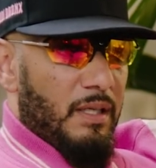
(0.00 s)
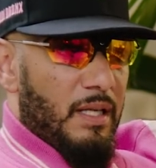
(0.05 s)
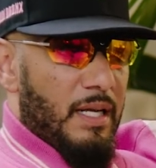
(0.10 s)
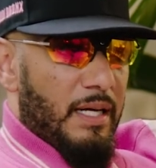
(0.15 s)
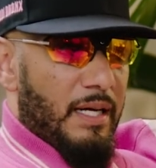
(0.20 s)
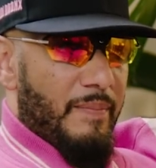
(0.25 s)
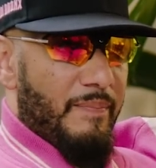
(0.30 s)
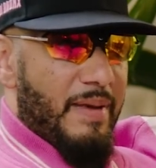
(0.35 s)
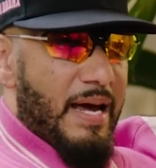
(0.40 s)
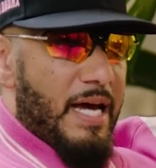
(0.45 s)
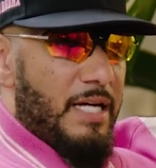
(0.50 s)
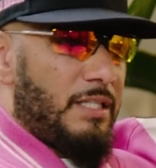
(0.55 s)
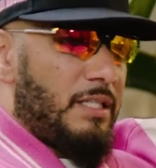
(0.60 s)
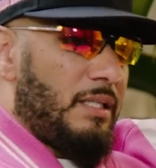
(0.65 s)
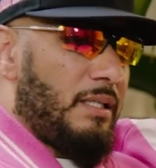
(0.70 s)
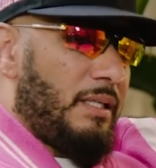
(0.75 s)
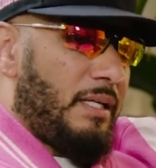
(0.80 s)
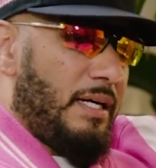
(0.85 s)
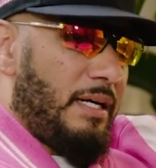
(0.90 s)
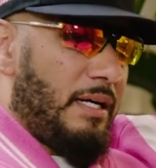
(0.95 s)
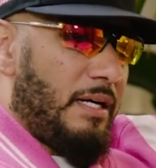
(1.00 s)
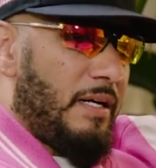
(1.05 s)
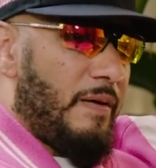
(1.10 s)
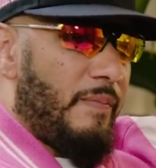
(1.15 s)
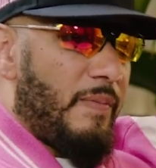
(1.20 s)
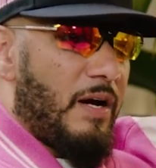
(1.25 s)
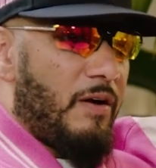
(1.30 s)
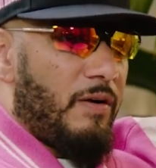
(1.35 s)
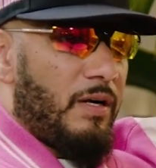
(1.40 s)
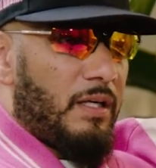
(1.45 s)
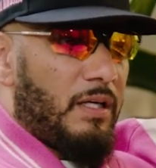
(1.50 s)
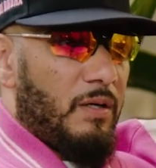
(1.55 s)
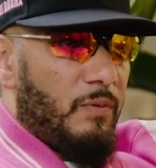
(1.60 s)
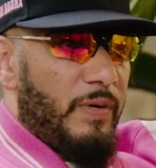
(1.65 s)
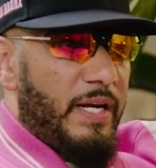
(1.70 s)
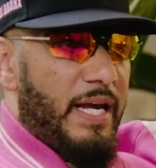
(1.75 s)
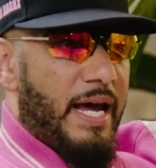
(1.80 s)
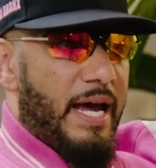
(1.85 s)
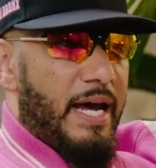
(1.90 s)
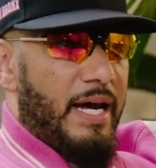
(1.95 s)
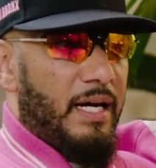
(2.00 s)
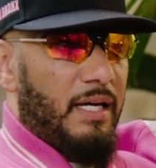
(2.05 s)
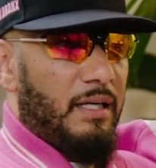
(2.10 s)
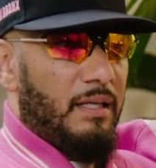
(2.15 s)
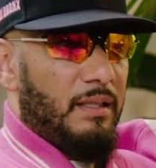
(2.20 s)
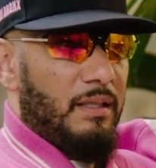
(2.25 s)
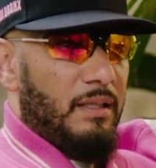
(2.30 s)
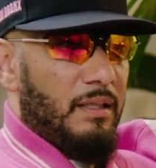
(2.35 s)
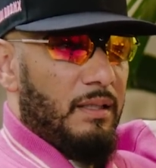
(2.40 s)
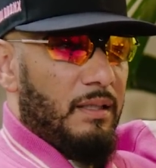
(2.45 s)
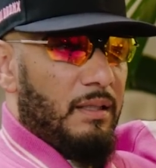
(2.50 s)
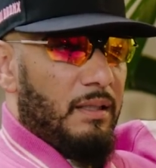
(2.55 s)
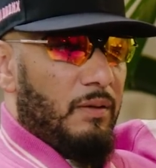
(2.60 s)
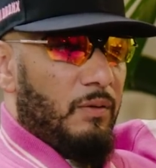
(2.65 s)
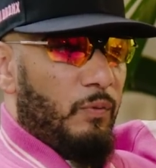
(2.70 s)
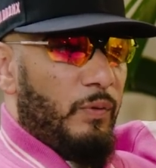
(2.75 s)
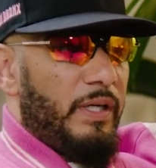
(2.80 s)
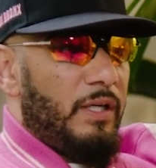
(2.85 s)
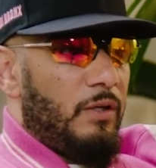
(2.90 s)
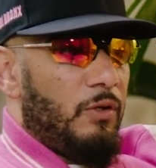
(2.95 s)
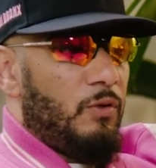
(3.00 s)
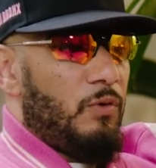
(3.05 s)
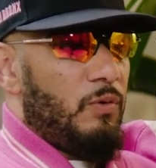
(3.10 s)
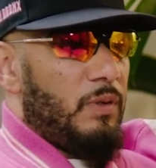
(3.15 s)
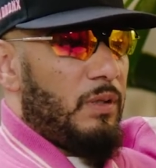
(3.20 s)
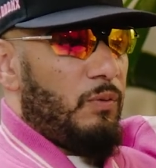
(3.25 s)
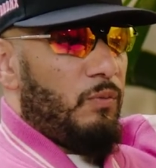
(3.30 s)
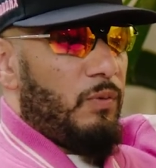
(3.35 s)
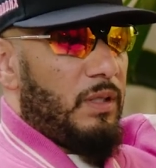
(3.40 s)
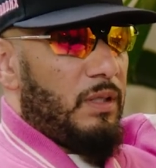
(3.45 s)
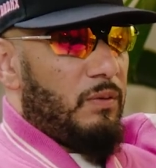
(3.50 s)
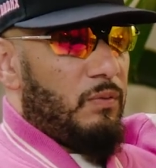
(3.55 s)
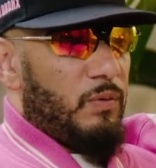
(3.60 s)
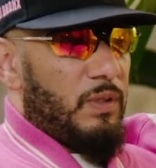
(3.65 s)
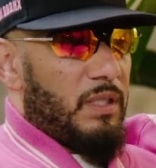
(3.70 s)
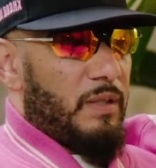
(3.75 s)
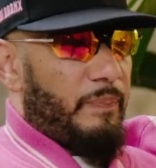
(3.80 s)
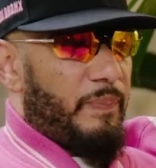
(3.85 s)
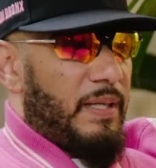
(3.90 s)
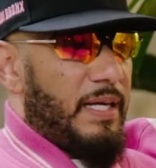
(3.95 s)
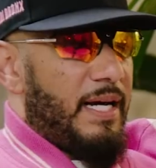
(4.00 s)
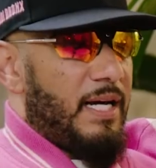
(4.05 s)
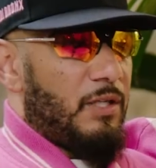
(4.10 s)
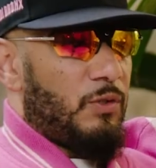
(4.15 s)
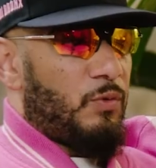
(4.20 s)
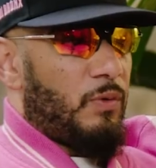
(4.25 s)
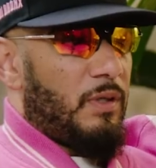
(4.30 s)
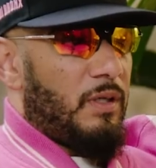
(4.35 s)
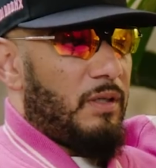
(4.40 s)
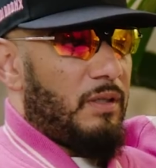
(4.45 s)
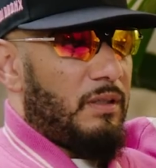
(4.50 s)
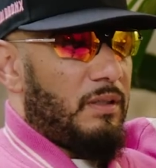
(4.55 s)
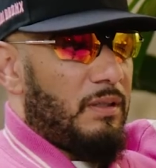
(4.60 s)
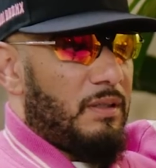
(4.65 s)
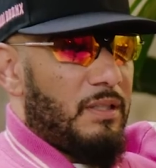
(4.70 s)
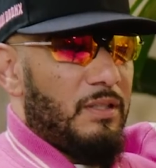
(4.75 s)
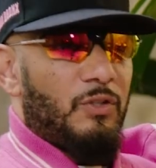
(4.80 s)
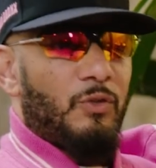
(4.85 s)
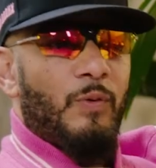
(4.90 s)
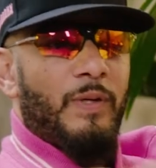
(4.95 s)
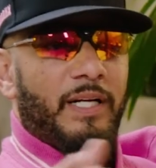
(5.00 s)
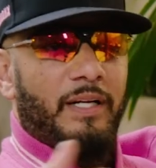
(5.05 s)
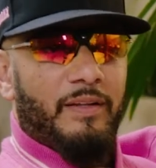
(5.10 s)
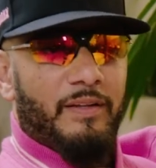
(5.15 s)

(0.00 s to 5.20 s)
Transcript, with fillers: Like, imagine here in America, we had, we knew what, what, what the plans were to twenty